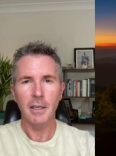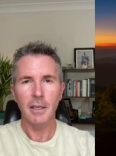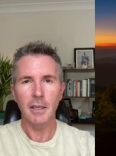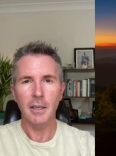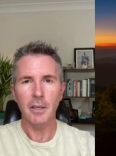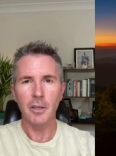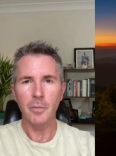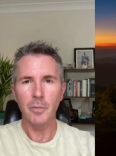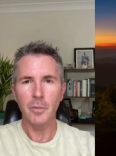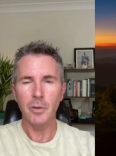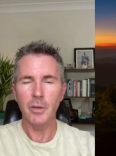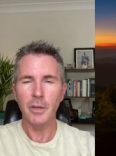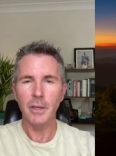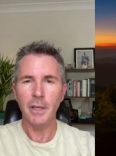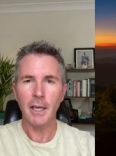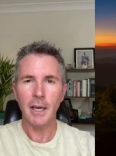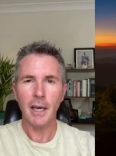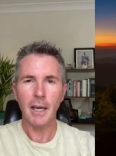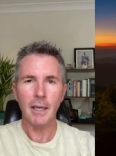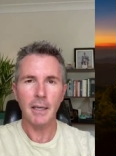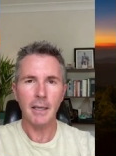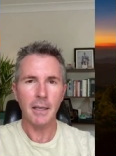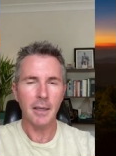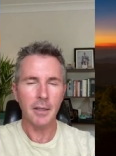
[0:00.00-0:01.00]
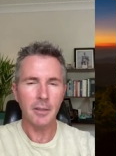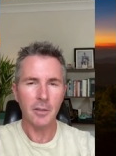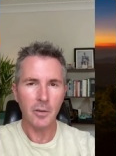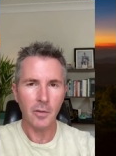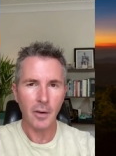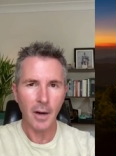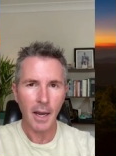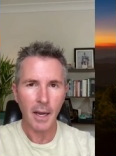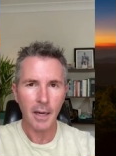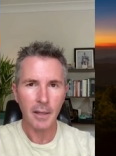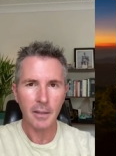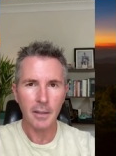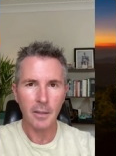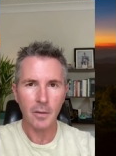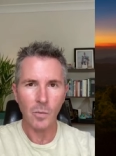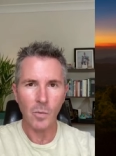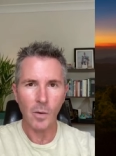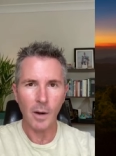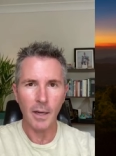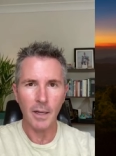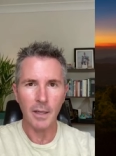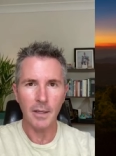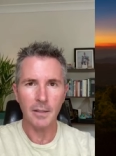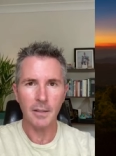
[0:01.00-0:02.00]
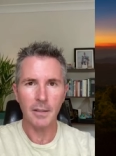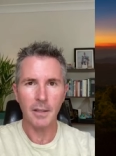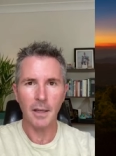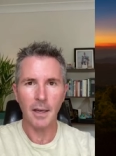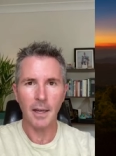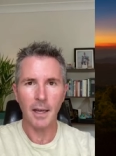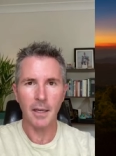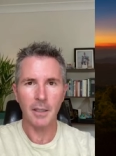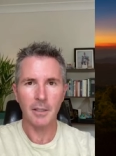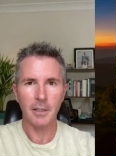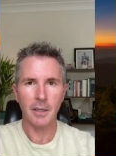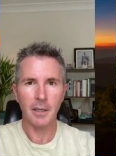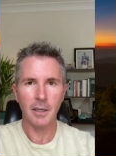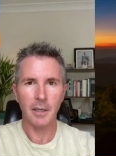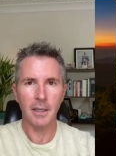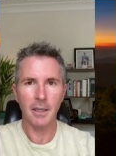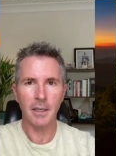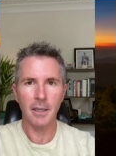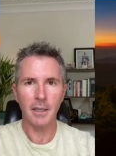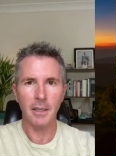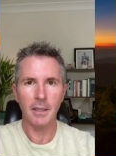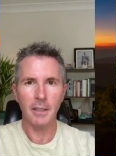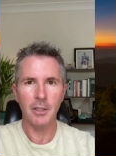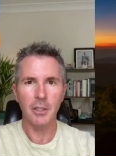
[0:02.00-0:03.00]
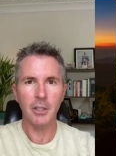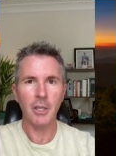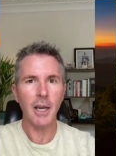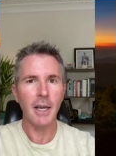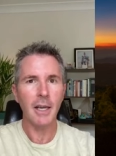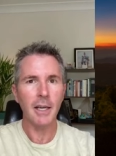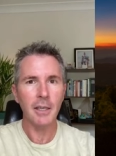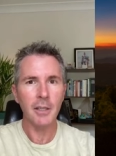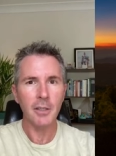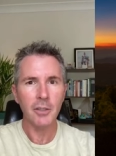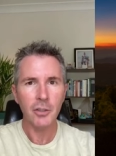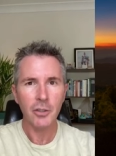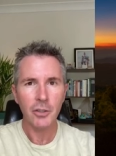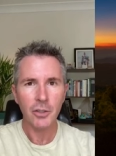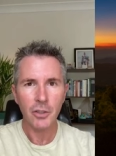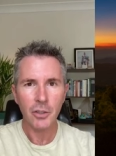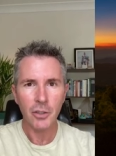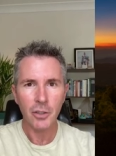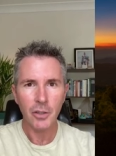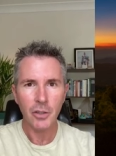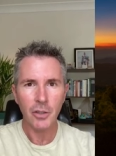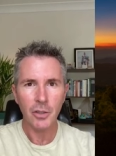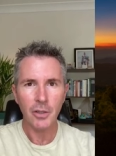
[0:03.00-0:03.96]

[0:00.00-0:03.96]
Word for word: communicate and interact in ways that actually change